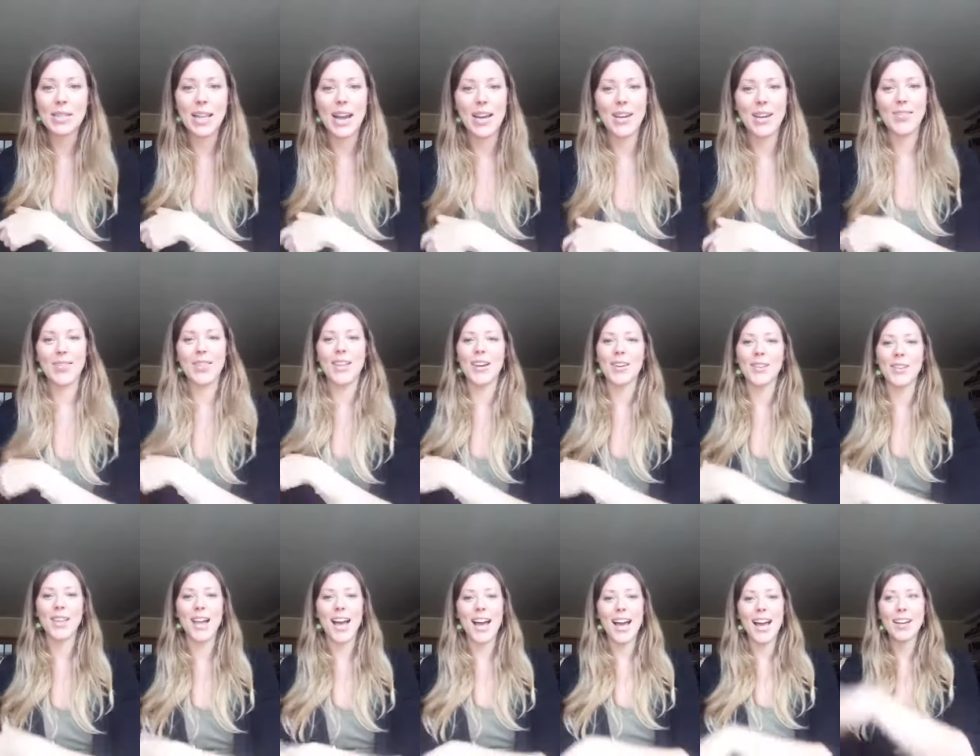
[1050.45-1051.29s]
out of
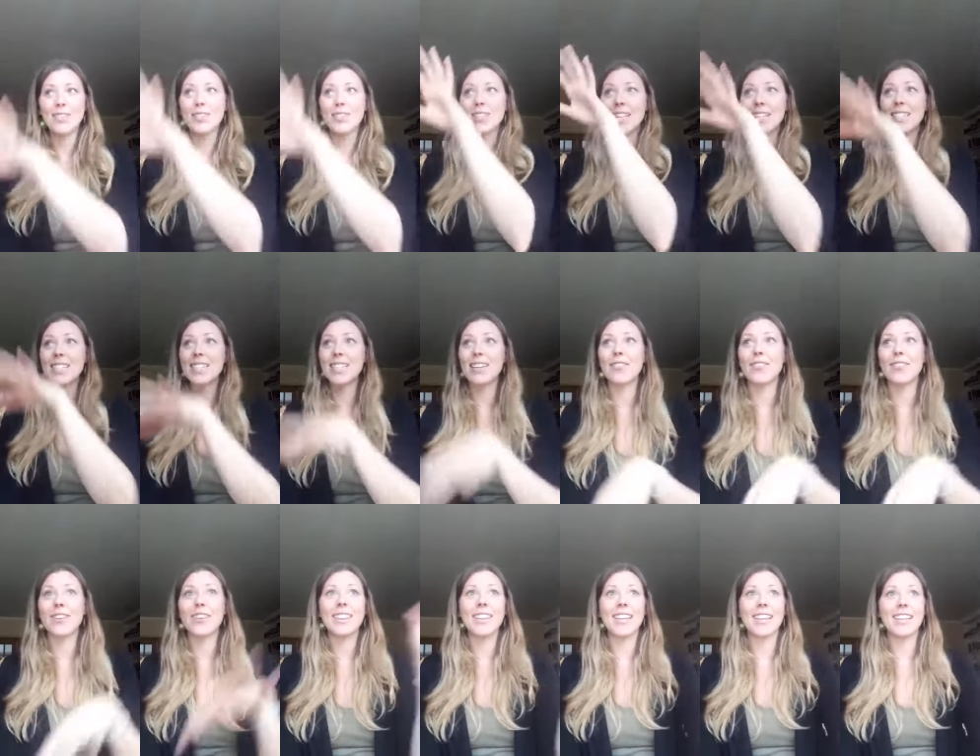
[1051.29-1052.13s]
their lives and
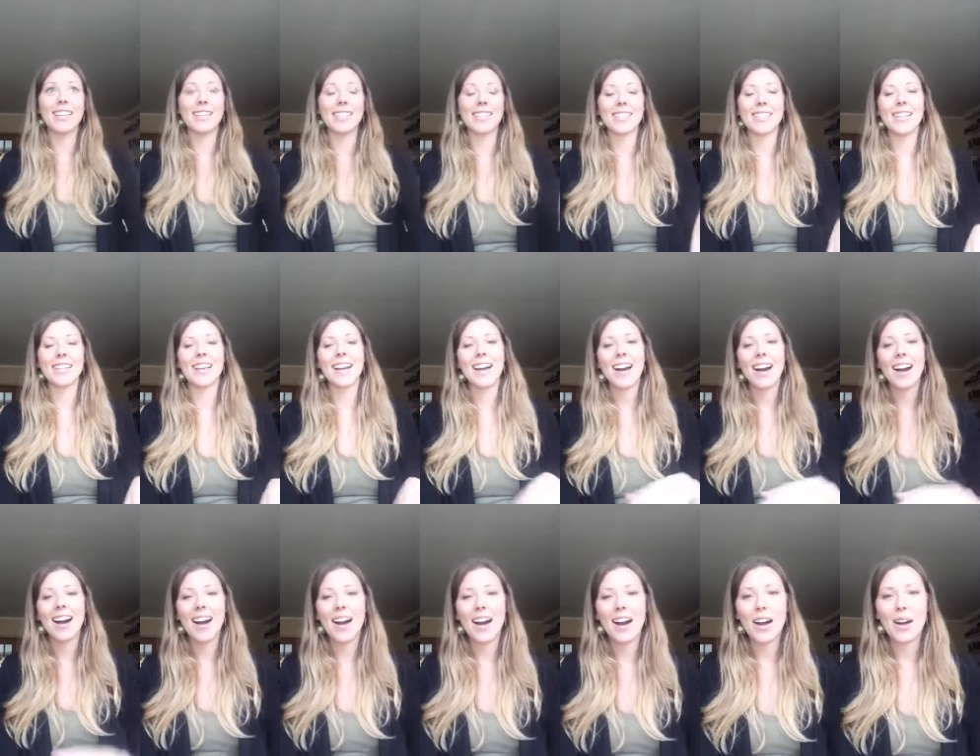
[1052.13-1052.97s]
different things
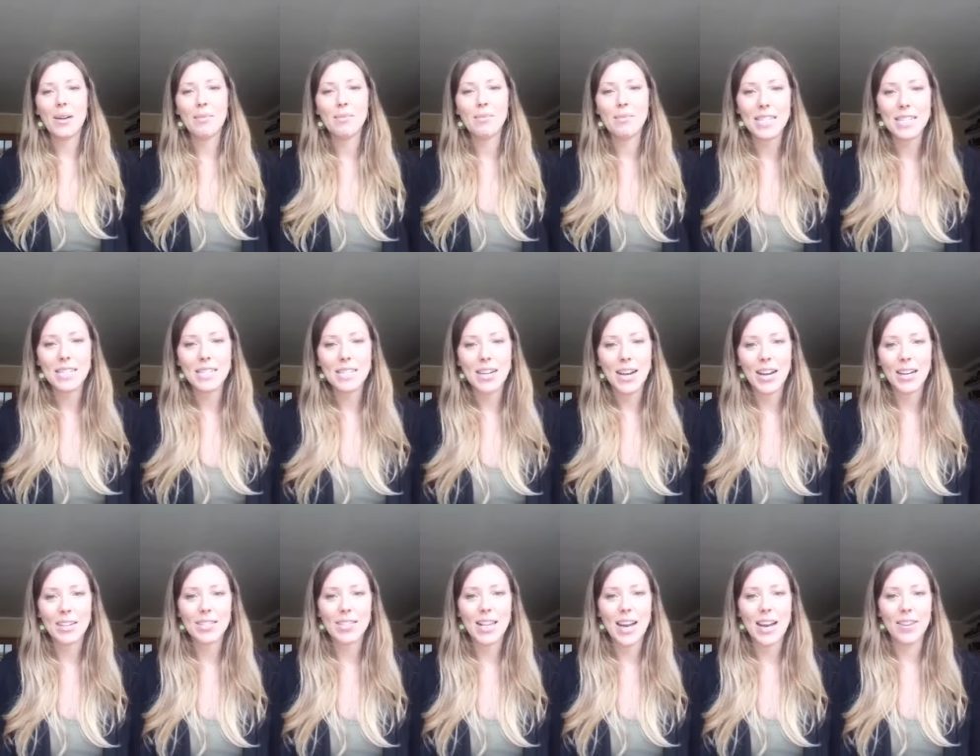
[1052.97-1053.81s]
um,
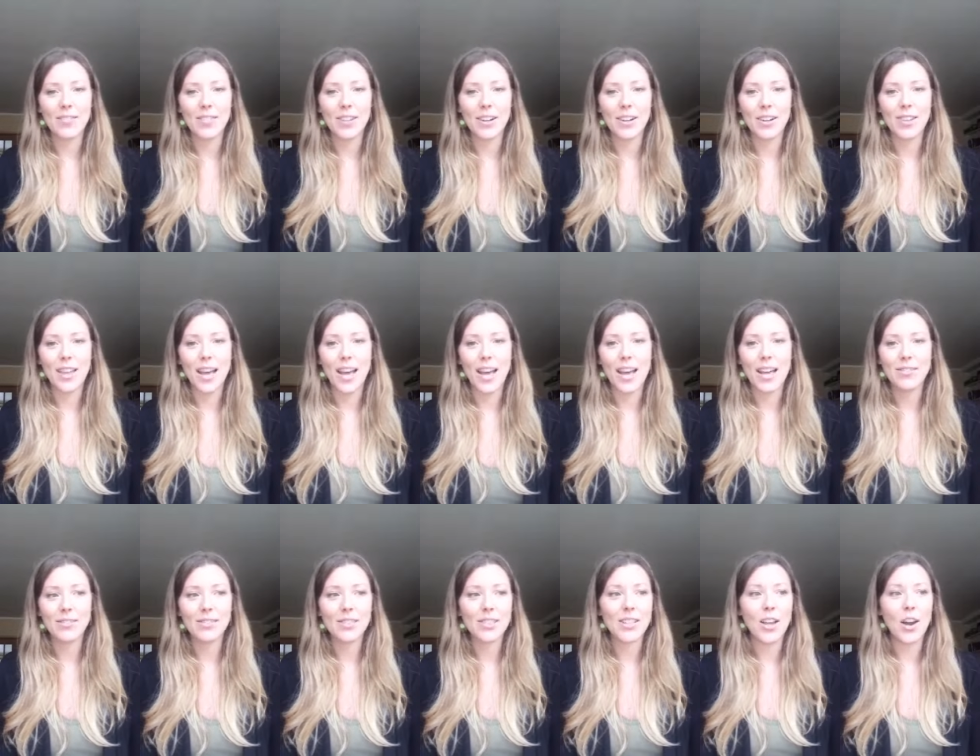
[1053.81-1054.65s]
detox out of their
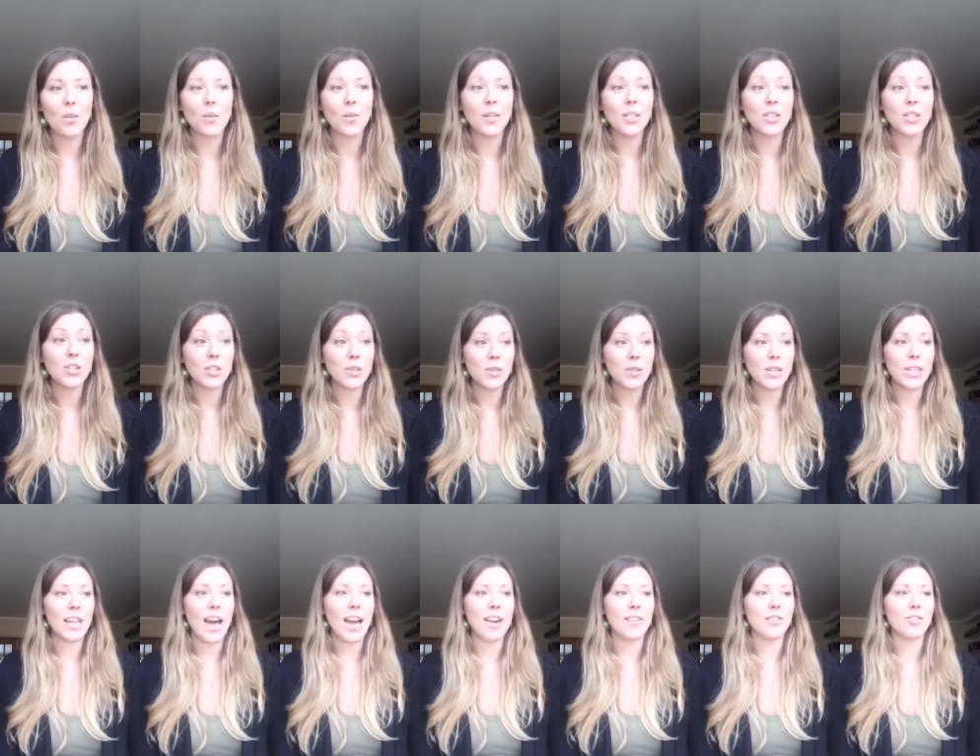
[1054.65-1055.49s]
lives. So we do
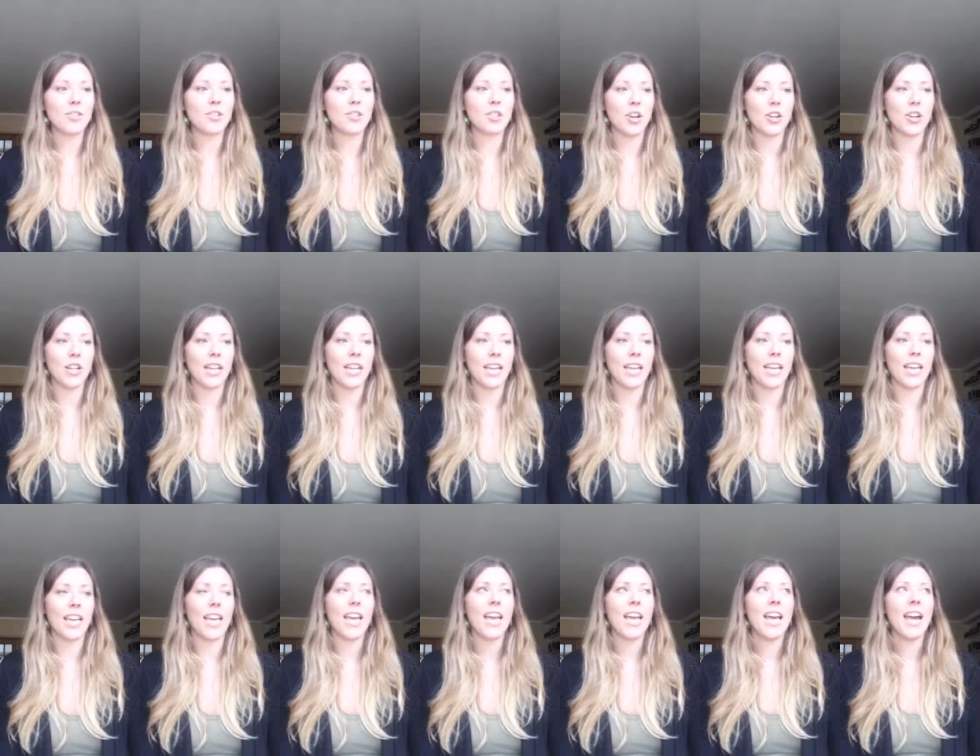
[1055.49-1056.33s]
a lot of
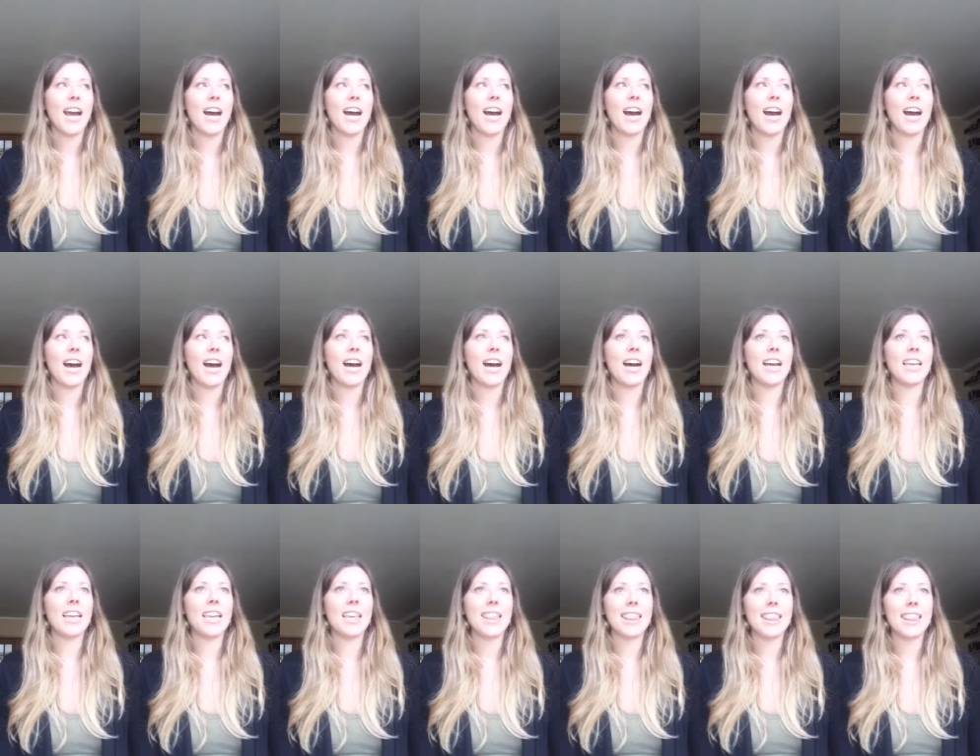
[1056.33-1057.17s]
journaling uh,
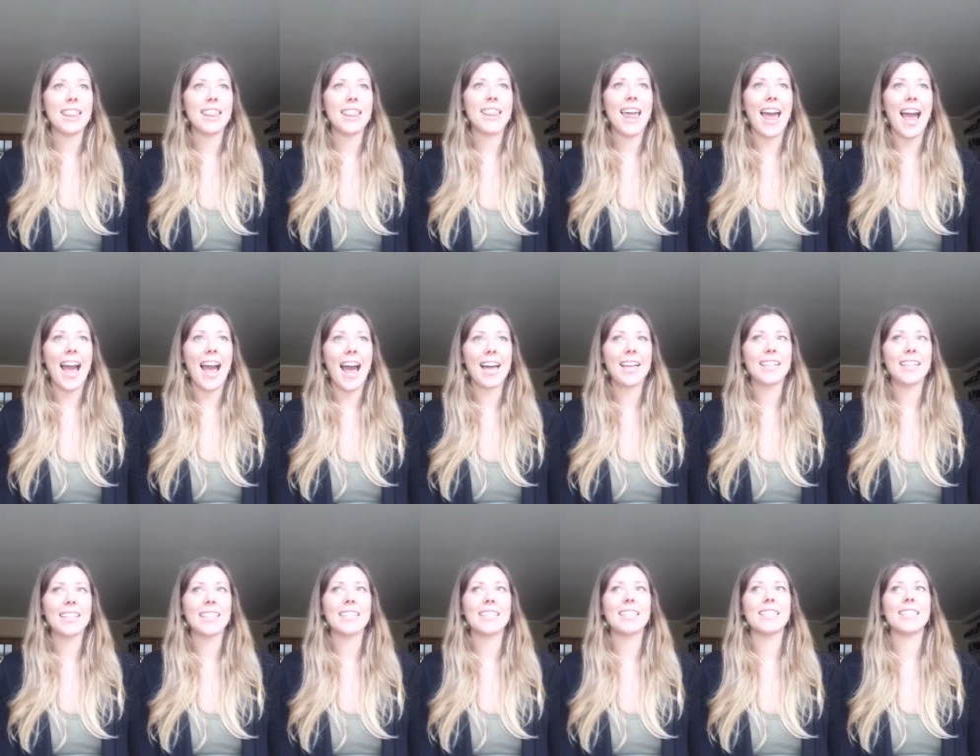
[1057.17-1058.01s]
in
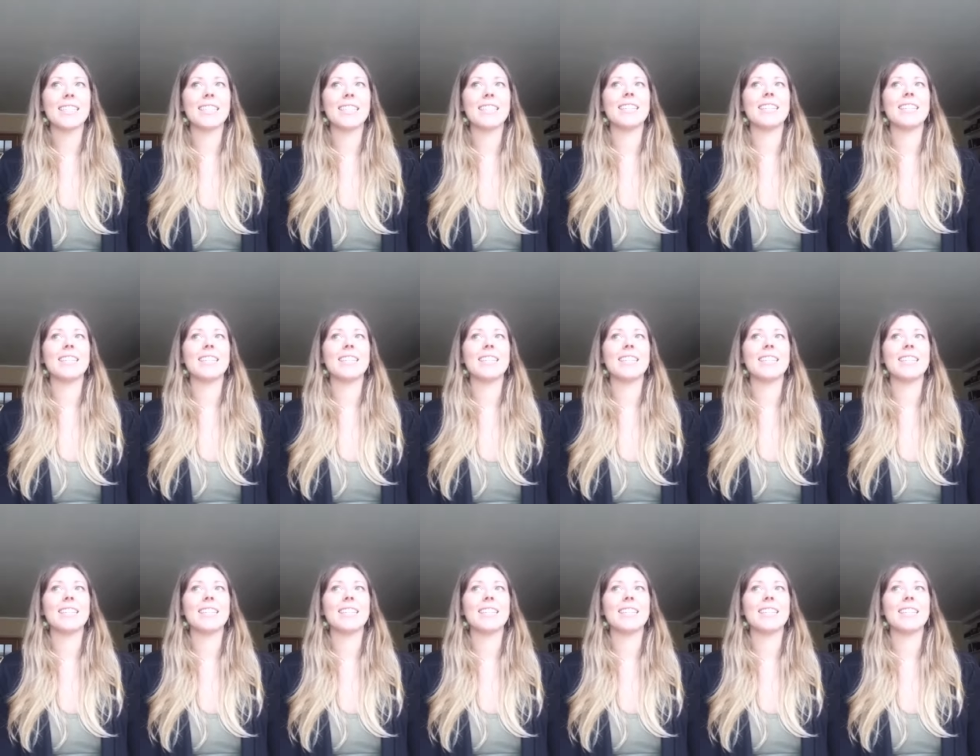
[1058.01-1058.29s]
that